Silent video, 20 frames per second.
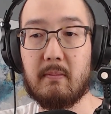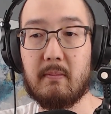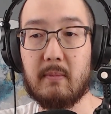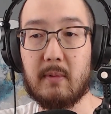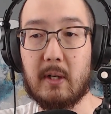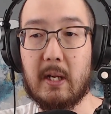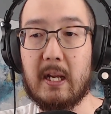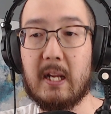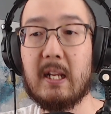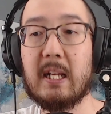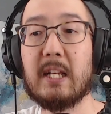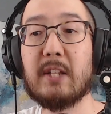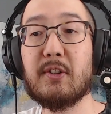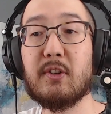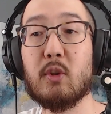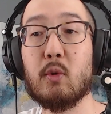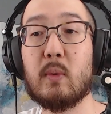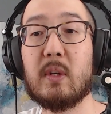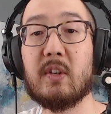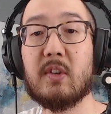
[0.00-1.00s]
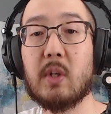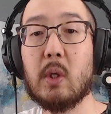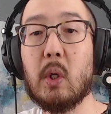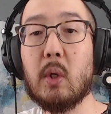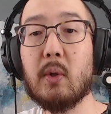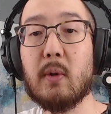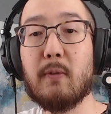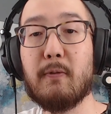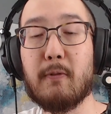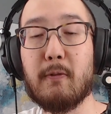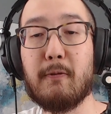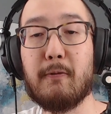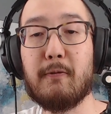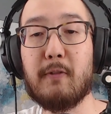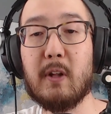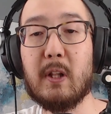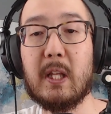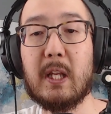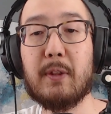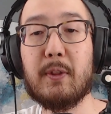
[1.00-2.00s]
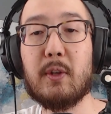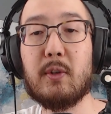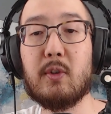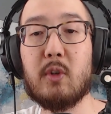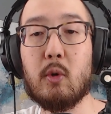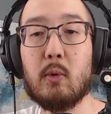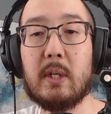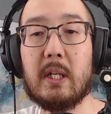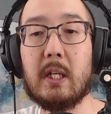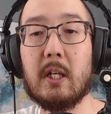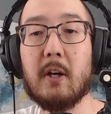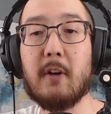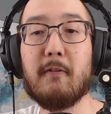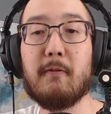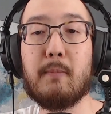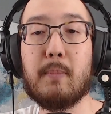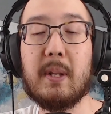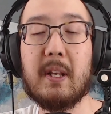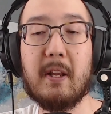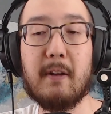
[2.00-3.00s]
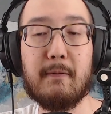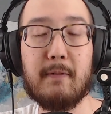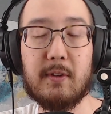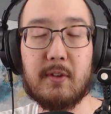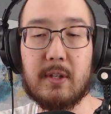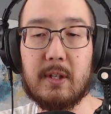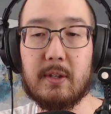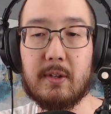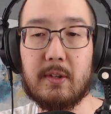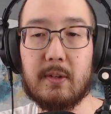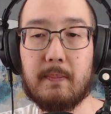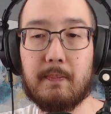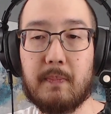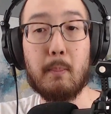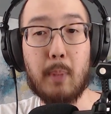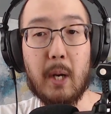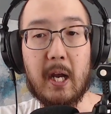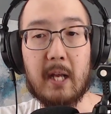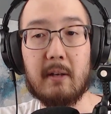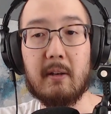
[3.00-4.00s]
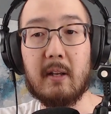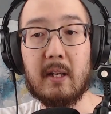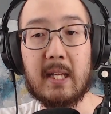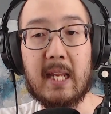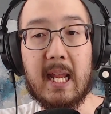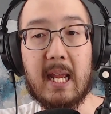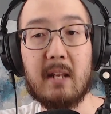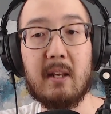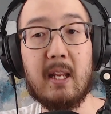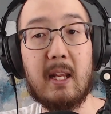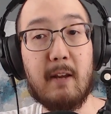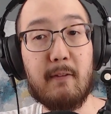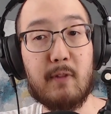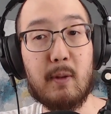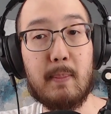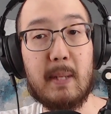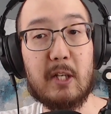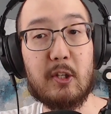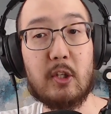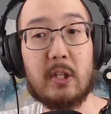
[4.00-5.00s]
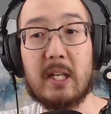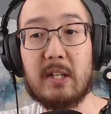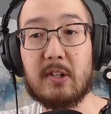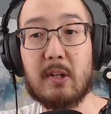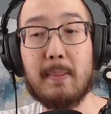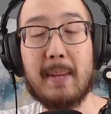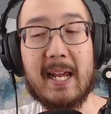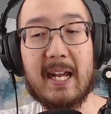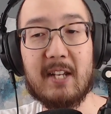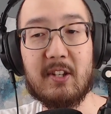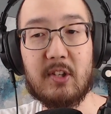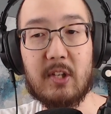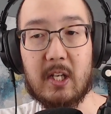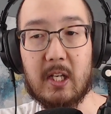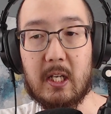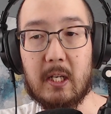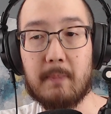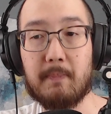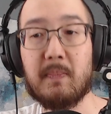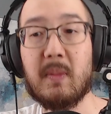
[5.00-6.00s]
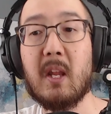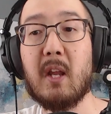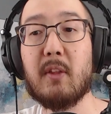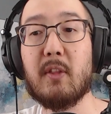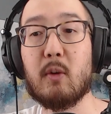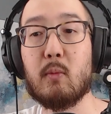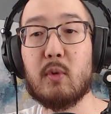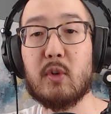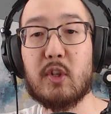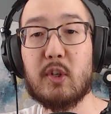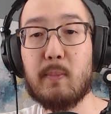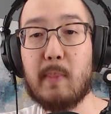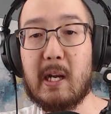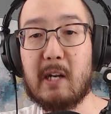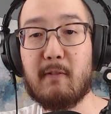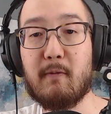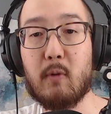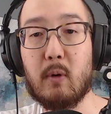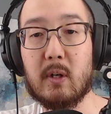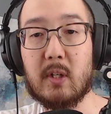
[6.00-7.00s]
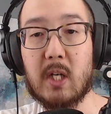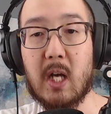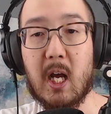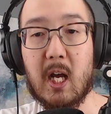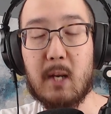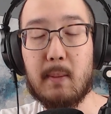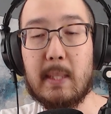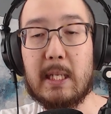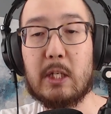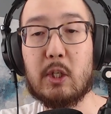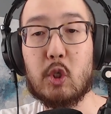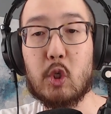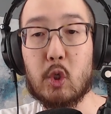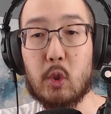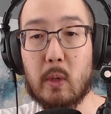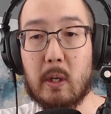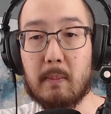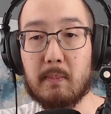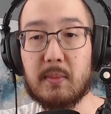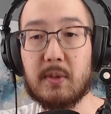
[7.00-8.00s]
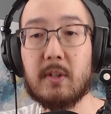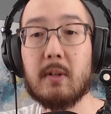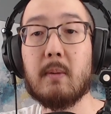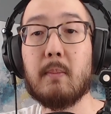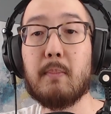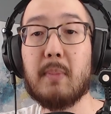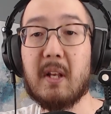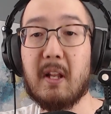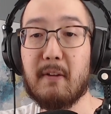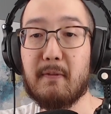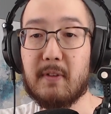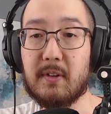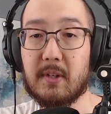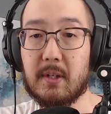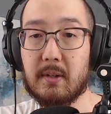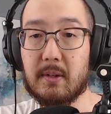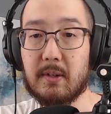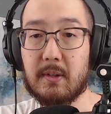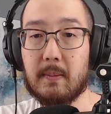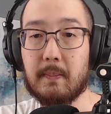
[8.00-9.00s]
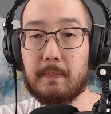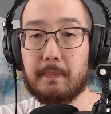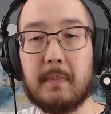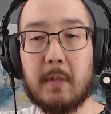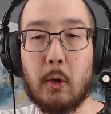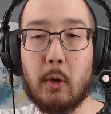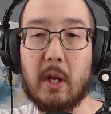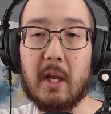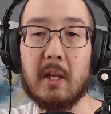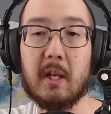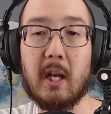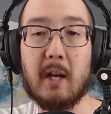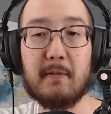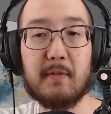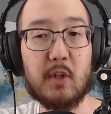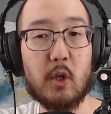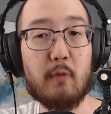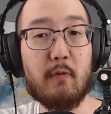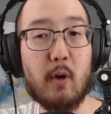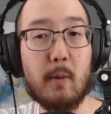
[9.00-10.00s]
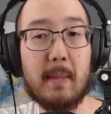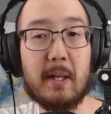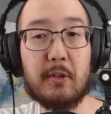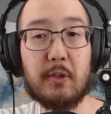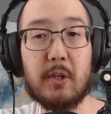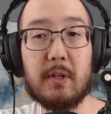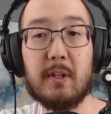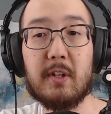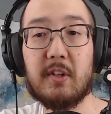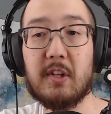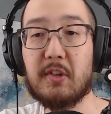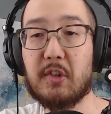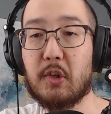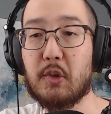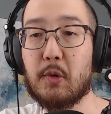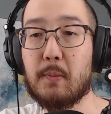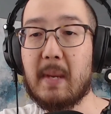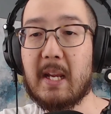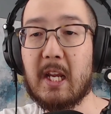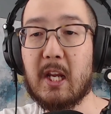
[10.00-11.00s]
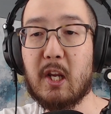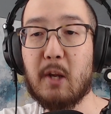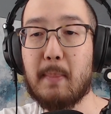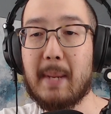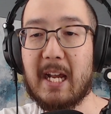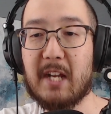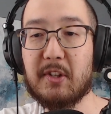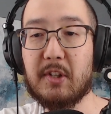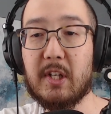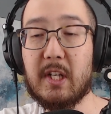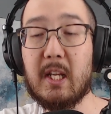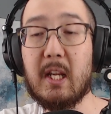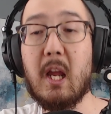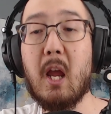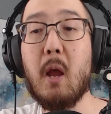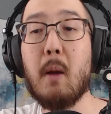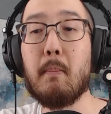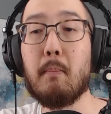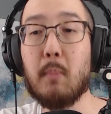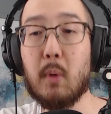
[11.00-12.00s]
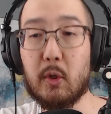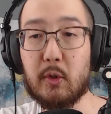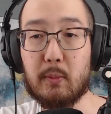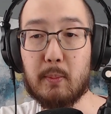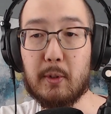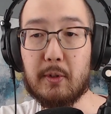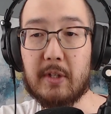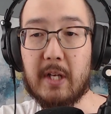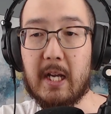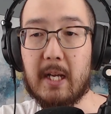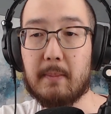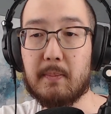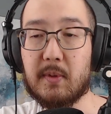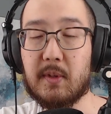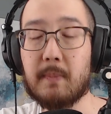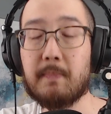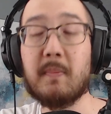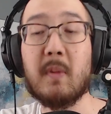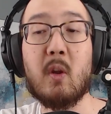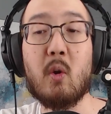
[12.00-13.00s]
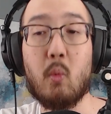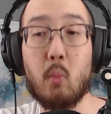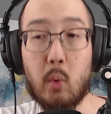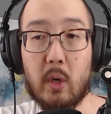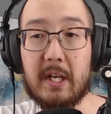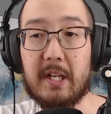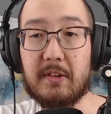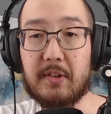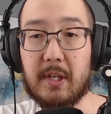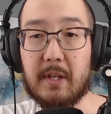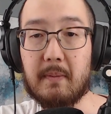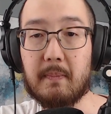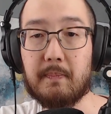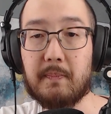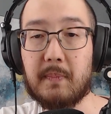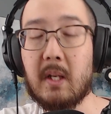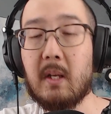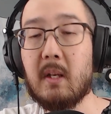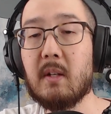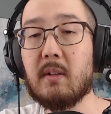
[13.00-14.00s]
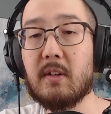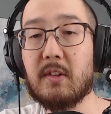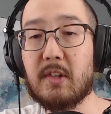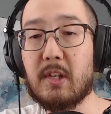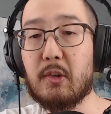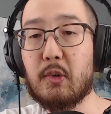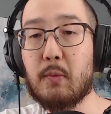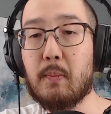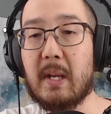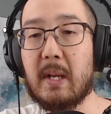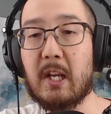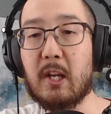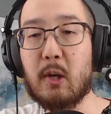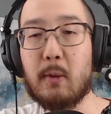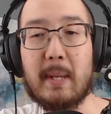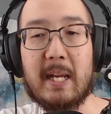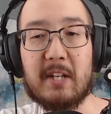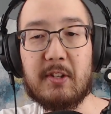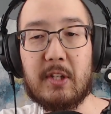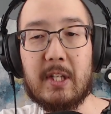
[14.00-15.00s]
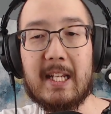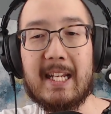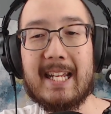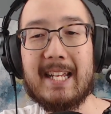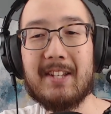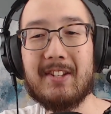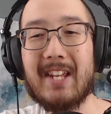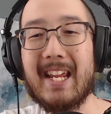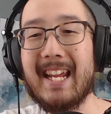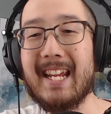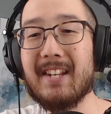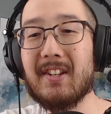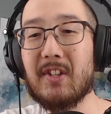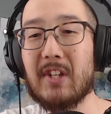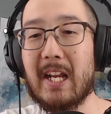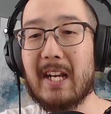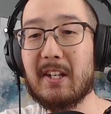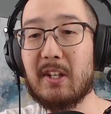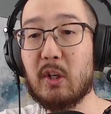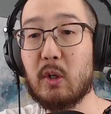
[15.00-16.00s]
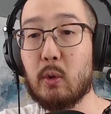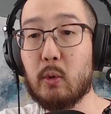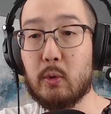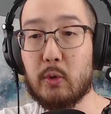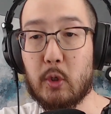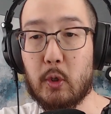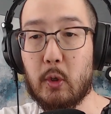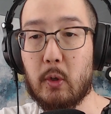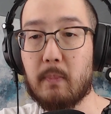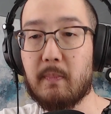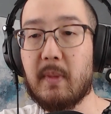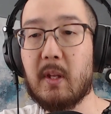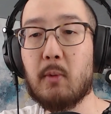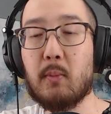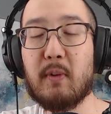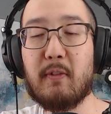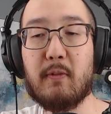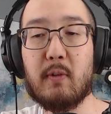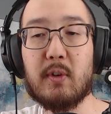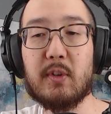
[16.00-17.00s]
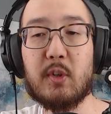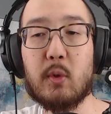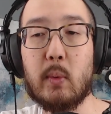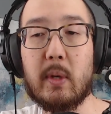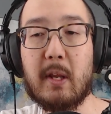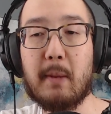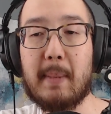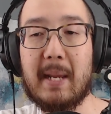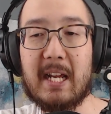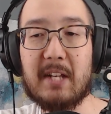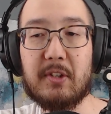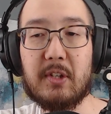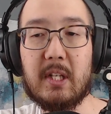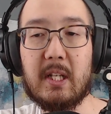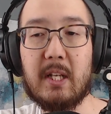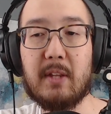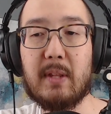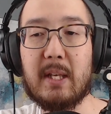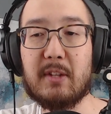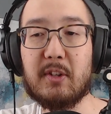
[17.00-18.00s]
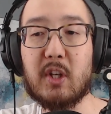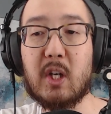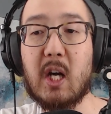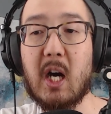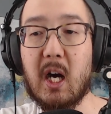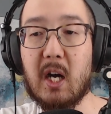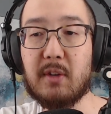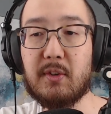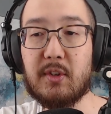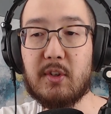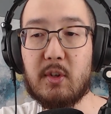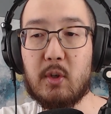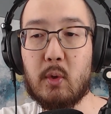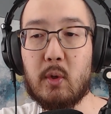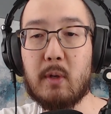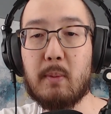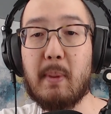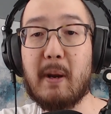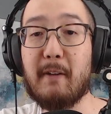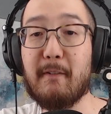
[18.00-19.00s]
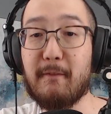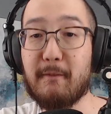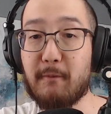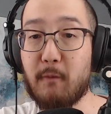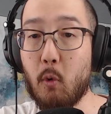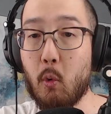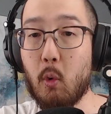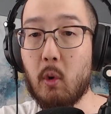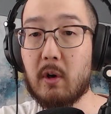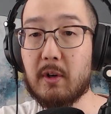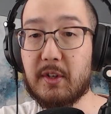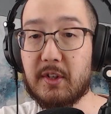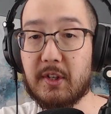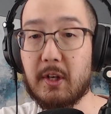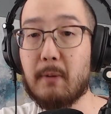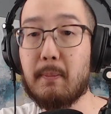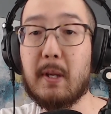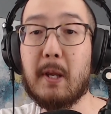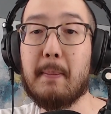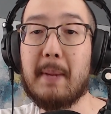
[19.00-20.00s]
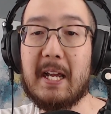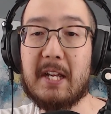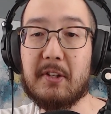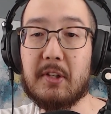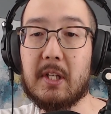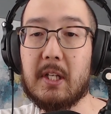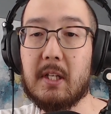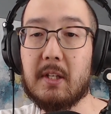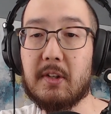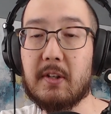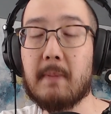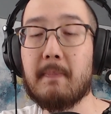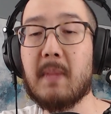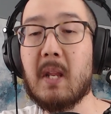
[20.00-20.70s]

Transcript: Okay, it's the result of fulfilling the duty of beneficence. But again, if the patient has capacity, then respect for autonomy trumps beneficence. Okay, I've so far mentioned decision-making capacity multiple times. What is it? Decision-making capacity is a technical term. It refers to a capacity that's constituted by 4 subcapacities: